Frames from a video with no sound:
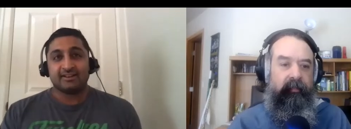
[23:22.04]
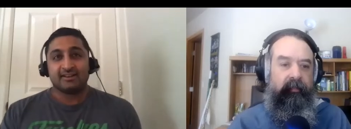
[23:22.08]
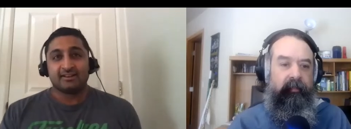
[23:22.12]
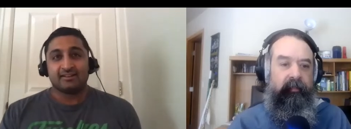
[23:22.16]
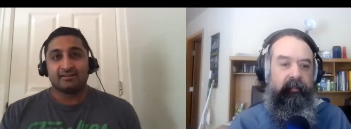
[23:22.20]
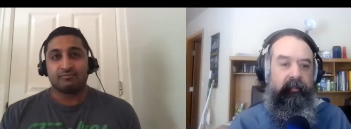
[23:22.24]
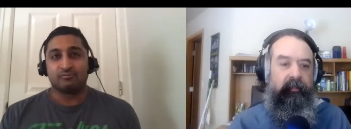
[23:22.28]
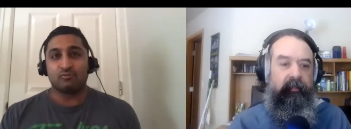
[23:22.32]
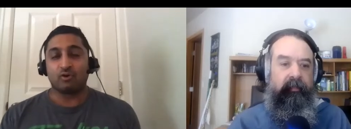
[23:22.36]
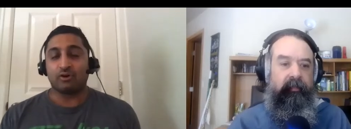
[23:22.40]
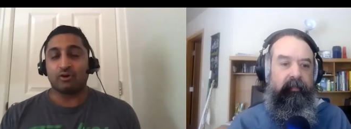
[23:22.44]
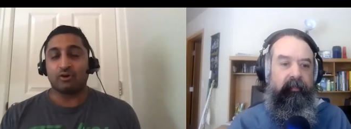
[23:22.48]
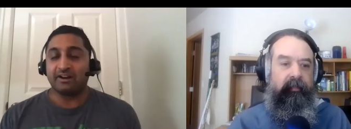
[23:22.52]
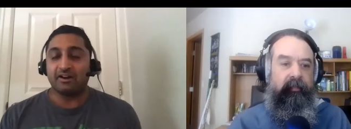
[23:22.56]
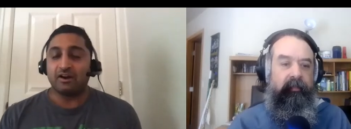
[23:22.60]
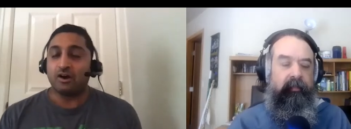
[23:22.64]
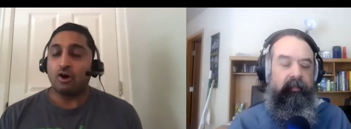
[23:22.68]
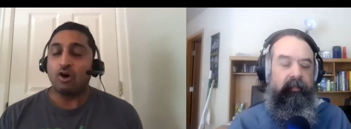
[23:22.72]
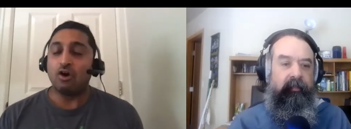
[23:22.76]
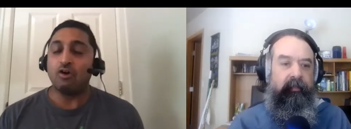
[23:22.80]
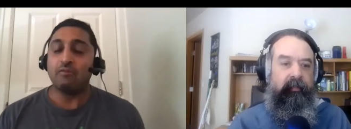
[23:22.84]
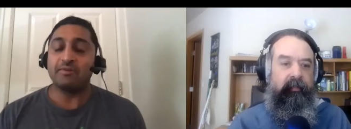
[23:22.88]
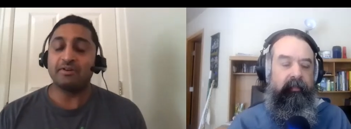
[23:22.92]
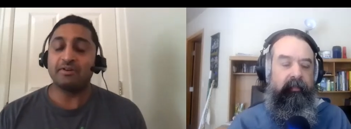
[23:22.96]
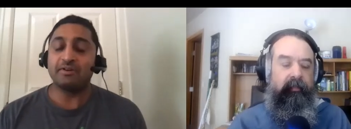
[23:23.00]
Speaker 1: more at
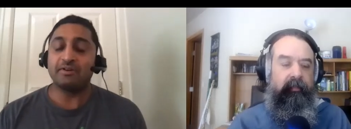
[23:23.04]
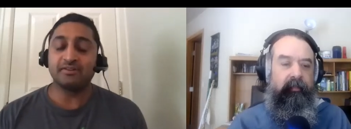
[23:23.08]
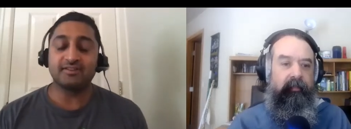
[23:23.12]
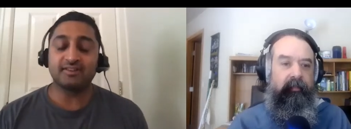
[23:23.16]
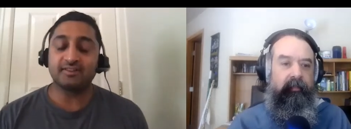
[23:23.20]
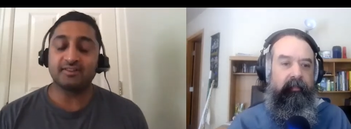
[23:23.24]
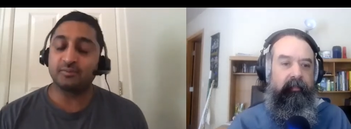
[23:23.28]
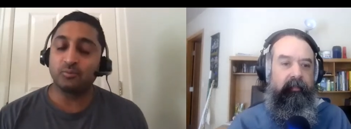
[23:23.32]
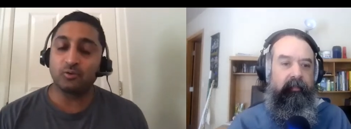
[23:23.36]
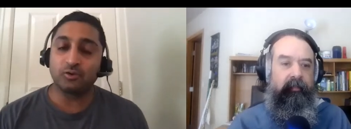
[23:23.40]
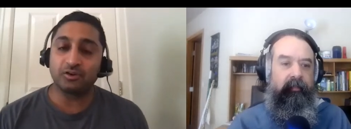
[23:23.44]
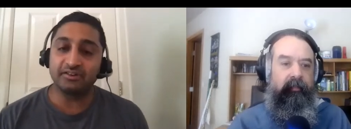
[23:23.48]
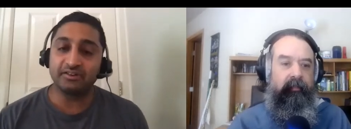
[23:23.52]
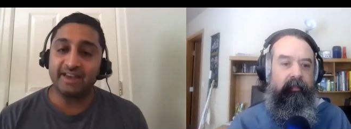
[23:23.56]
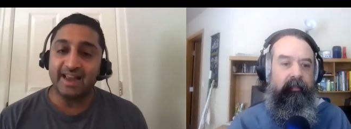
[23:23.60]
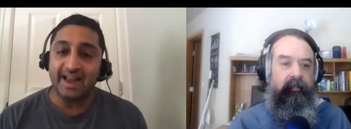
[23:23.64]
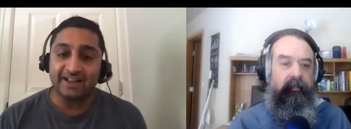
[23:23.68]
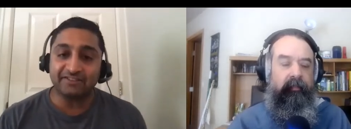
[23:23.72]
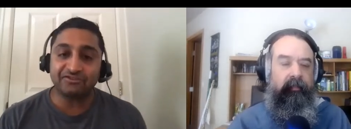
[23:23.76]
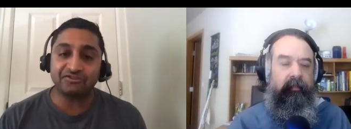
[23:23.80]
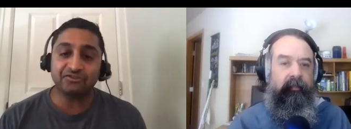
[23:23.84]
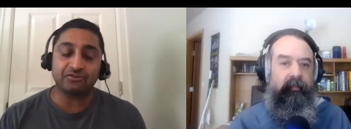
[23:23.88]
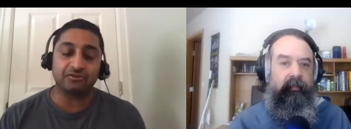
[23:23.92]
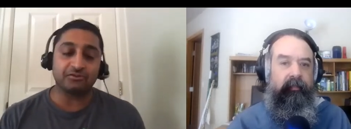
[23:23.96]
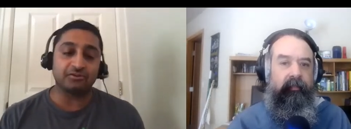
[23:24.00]
home. It was just more
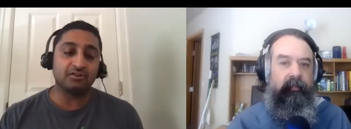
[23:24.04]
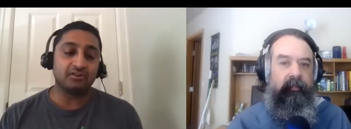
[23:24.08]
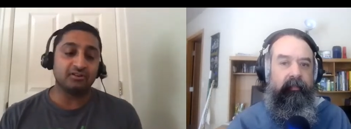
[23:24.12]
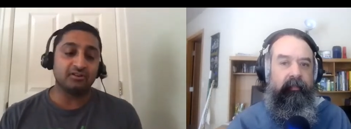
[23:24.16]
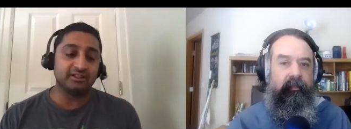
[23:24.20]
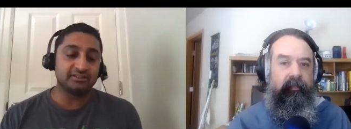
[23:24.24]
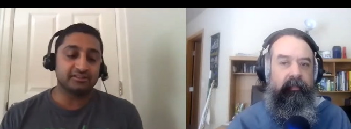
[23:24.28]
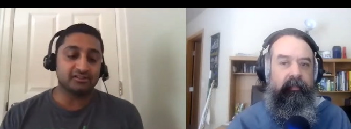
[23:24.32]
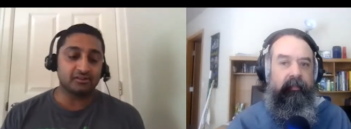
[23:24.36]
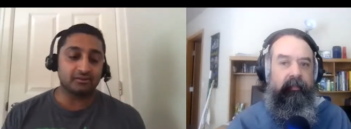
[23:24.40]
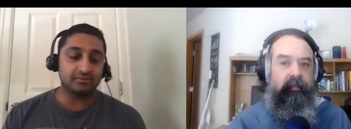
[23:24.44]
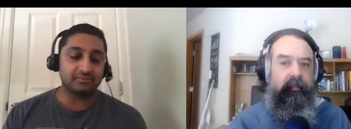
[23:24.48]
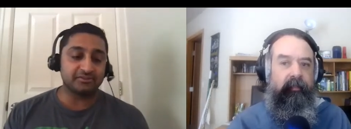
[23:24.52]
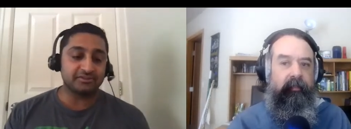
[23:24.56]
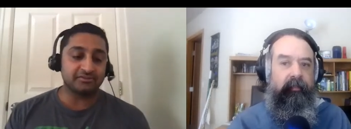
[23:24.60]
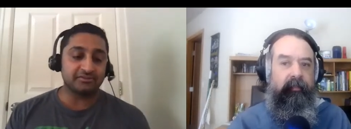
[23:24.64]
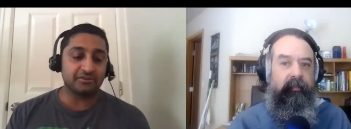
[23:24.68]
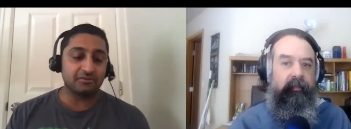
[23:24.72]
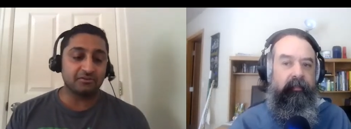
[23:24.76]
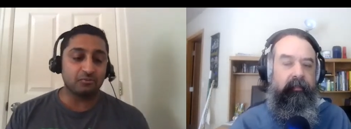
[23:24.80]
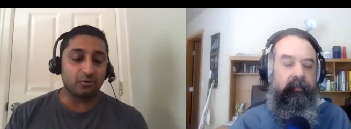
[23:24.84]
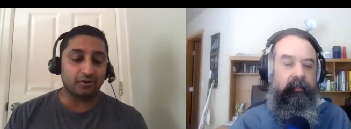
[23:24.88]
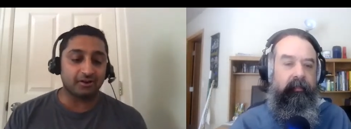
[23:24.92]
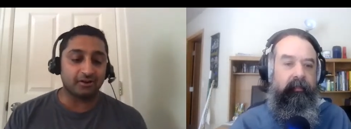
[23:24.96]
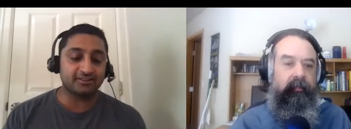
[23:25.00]
natural in terms of the
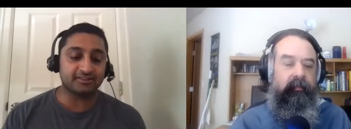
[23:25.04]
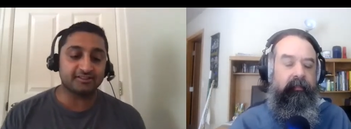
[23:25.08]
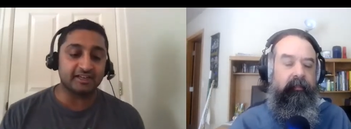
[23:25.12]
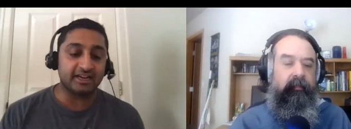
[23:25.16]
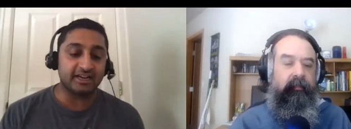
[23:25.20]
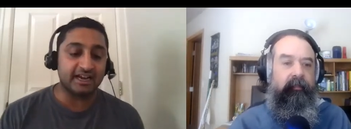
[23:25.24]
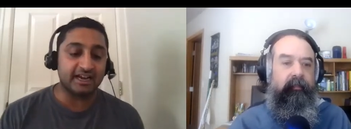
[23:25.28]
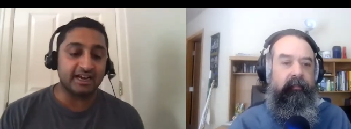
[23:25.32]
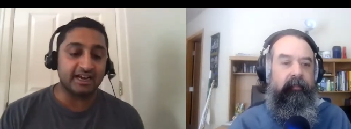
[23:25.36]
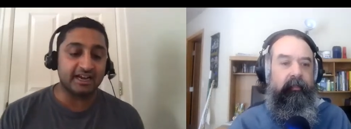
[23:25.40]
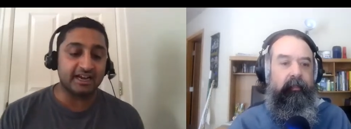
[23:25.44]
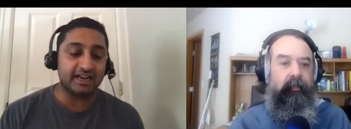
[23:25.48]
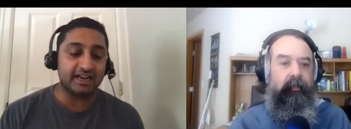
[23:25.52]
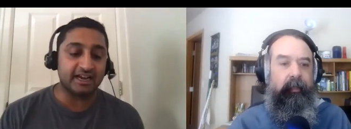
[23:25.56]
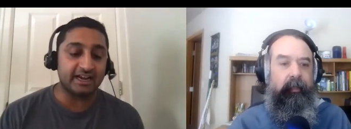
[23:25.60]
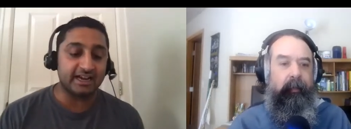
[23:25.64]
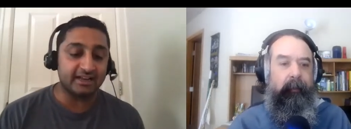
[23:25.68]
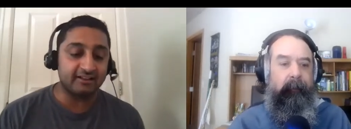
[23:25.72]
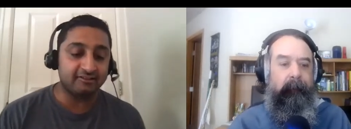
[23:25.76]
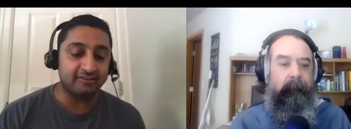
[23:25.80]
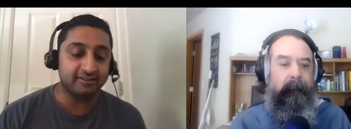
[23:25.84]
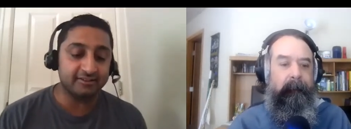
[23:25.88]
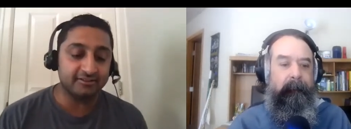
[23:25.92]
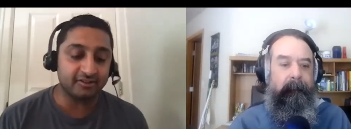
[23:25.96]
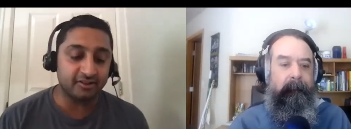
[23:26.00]
work style, in
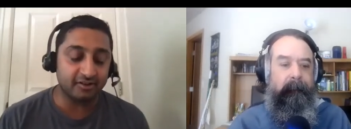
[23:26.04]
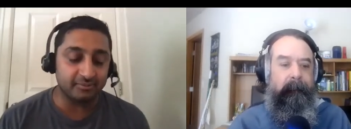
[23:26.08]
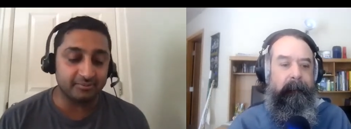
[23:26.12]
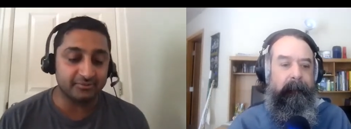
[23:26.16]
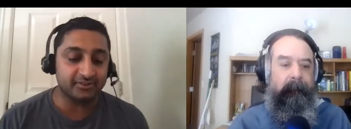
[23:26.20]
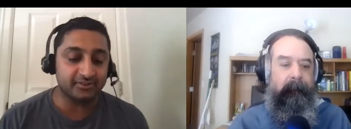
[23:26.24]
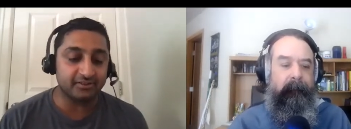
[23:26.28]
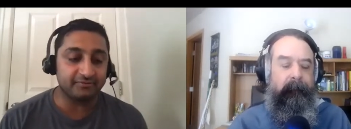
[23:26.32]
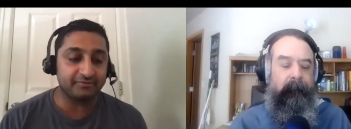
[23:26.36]
terms of